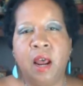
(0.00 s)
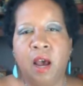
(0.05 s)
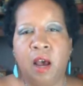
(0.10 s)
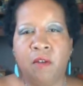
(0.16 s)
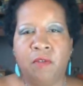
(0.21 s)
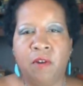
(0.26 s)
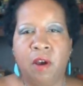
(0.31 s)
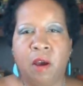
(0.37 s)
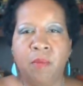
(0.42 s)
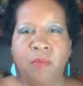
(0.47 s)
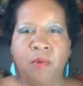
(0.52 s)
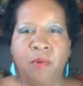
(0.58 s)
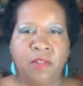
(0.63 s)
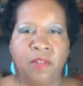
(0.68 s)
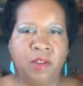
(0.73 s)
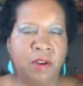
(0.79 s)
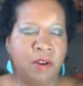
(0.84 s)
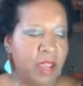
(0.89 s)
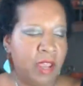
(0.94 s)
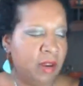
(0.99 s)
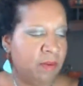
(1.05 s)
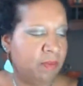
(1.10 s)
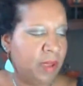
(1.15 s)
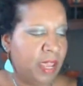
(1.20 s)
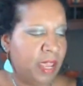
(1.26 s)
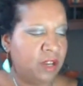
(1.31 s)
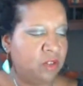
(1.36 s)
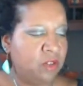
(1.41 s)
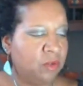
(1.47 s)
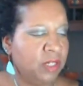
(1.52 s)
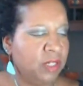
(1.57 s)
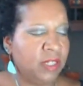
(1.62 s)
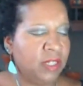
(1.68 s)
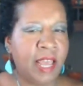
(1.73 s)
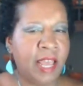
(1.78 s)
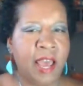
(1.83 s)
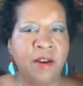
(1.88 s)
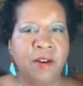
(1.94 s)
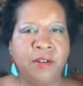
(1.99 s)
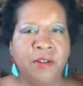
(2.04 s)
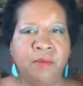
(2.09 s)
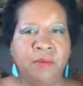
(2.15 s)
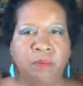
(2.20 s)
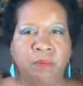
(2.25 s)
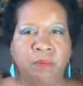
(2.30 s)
of our brother and patron Saturn